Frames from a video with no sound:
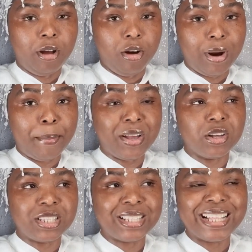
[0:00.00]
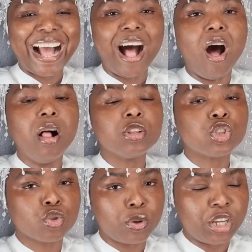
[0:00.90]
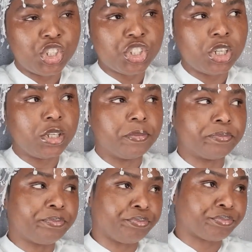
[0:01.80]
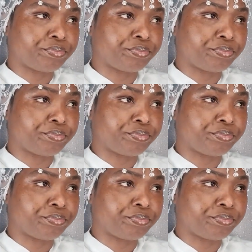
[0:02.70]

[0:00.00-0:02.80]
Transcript: All right, because it's an alteration,